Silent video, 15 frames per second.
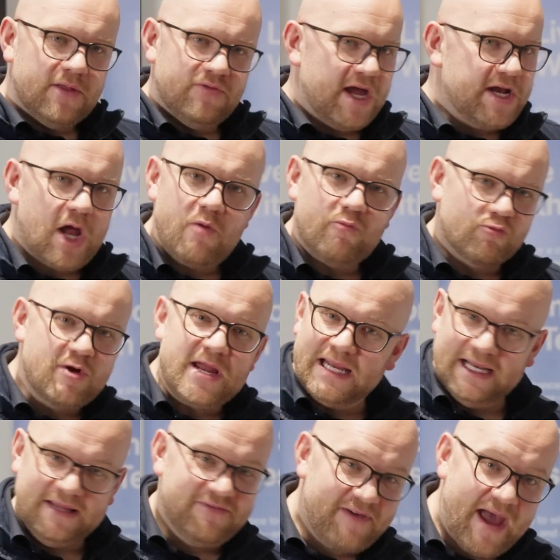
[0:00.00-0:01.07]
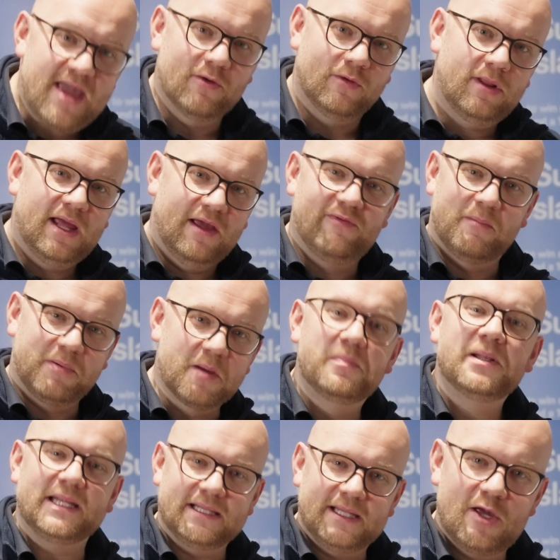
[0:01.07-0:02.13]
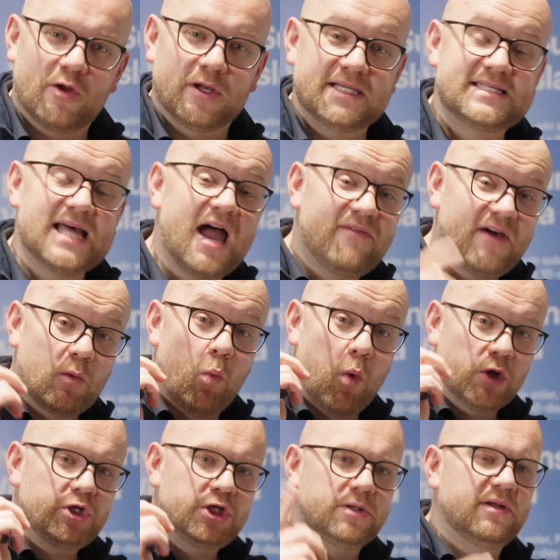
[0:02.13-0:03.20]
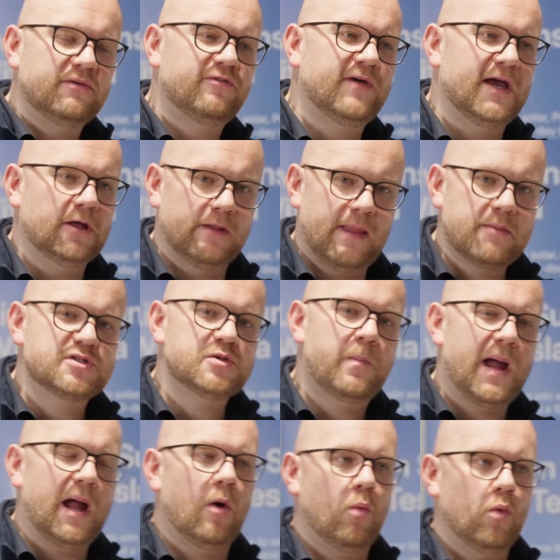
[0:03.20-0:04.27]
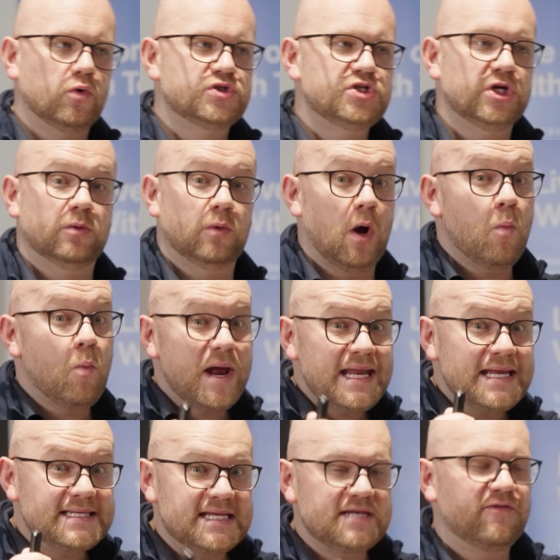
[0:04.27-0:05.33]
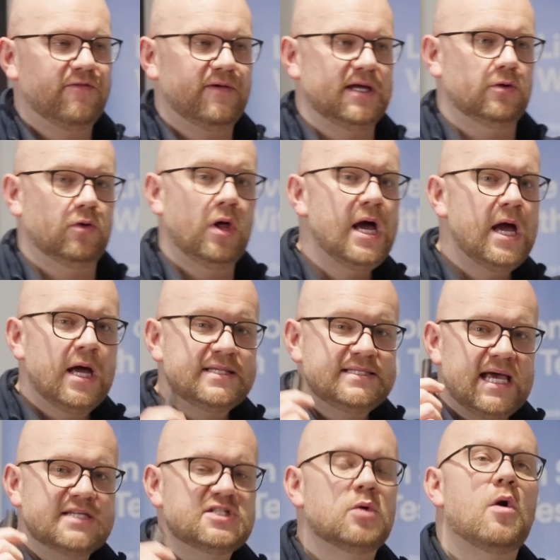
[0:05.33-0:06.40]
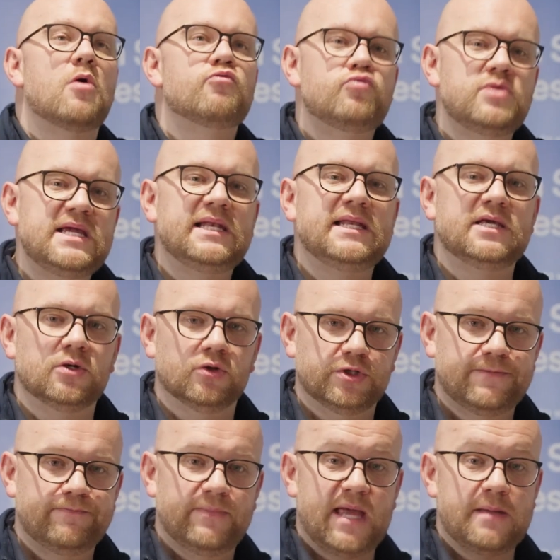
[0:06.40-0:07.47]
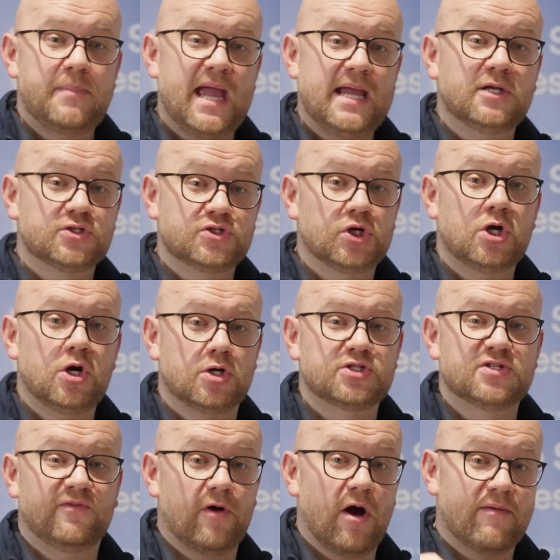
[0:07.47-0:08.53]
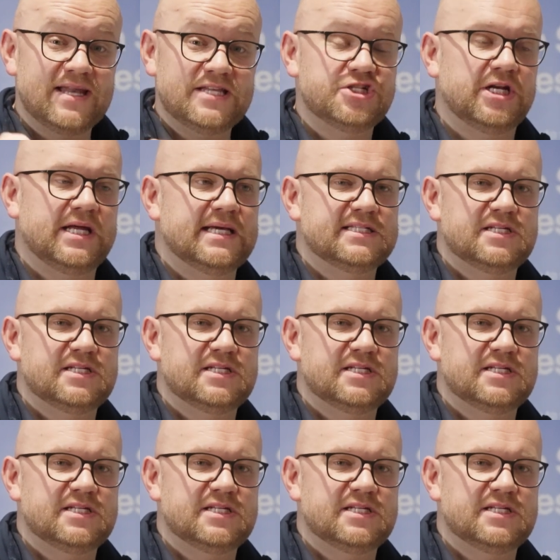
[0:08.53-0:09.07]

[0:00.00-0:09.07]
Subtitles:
they don't really fail, if I'm completely honest. I've had one unit fail, and that was a Powerwall 2. And when it did fail, Tesla were really good. They paid us the cost for our engineer